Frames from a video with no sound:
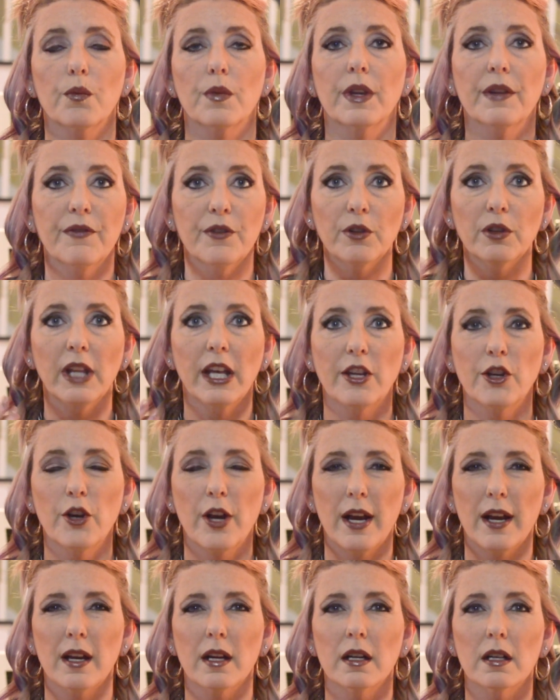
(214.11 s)
you let your
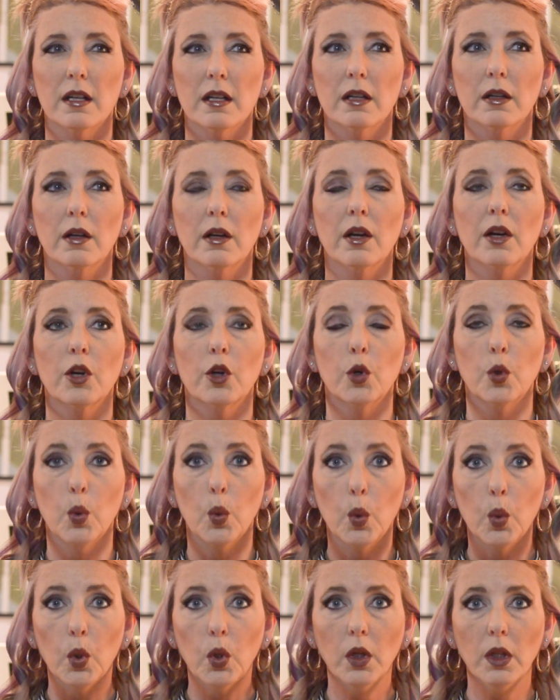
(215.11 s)
hair
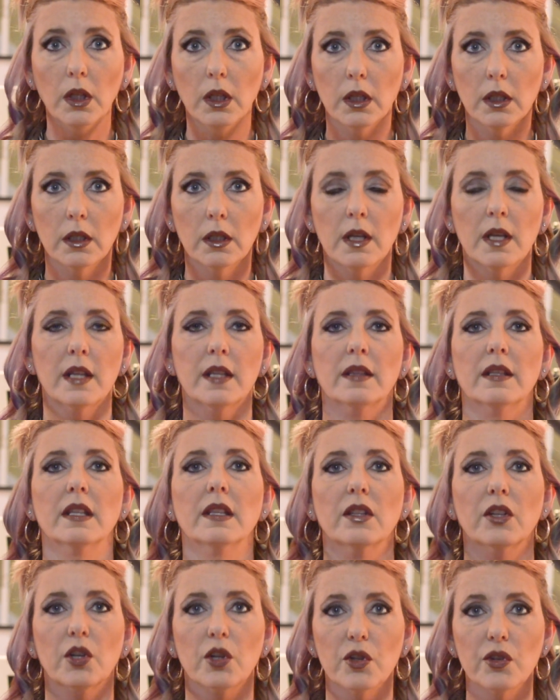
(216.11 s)
cool,
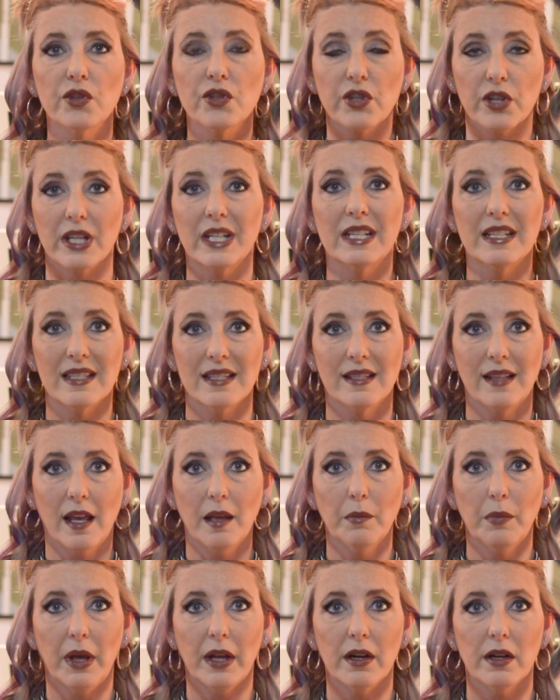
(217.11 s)
then the curls are going to
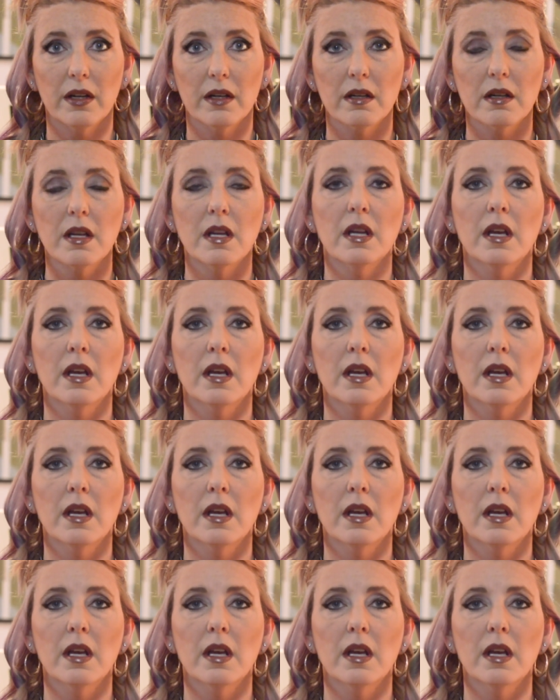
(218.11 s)
set better.